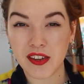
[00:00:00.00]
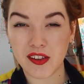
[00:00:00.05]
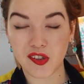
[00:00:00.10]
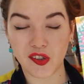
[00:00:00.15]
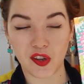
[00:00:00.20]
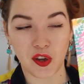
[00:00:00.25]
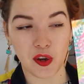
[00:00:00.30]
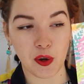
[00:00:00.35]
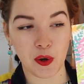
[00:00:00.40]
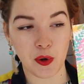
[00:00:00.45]

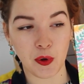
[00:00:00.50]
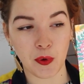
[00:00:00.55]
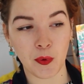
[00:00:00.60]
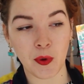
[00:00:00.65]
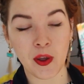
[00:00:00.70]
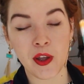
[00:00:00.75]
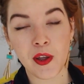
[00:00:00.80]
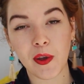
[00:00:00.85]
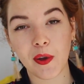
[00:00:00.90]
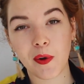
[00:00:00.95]

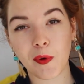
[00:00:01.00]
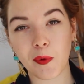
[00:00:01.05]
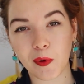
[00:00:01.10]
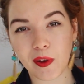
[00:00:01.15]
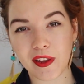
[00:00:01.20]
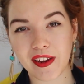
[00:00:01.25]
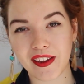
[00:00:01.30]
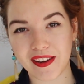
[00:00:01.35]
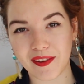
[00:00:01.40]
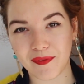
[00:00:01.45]
So
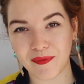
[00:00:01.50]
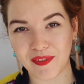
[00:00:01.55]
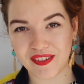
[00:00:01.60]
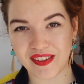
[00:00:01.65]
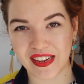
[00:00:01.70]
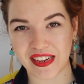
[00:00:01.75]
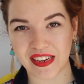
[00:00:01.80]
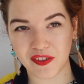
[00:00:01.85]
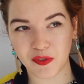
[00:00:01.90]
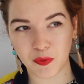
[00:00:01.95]
all I could
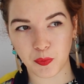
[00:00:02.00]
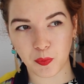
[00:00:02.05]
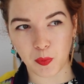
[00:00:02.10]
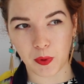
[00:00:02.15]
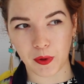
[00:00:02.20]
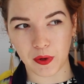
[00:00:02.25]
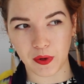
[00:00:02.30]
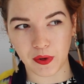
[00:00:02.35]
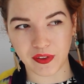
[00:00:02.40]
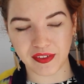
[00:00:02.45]
envisage
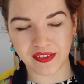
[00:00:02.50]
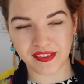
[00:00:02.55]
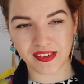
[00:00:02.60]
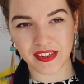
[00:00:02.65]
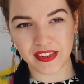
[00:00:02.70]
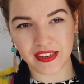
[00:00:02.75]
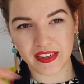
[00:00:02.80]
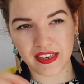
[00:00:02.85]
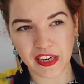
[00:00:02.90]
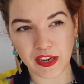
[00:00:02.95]

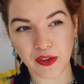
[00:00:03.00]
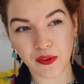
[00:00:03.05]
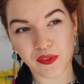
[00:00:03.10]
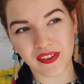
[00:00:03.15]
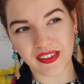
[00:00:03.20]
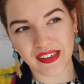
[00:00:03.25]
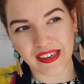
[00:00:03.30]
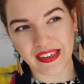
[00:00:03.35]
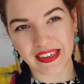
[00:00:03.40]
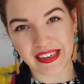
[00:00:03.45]
was
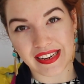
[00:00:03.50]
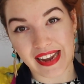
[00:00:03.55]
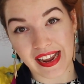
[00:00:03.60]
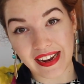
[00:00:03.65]
using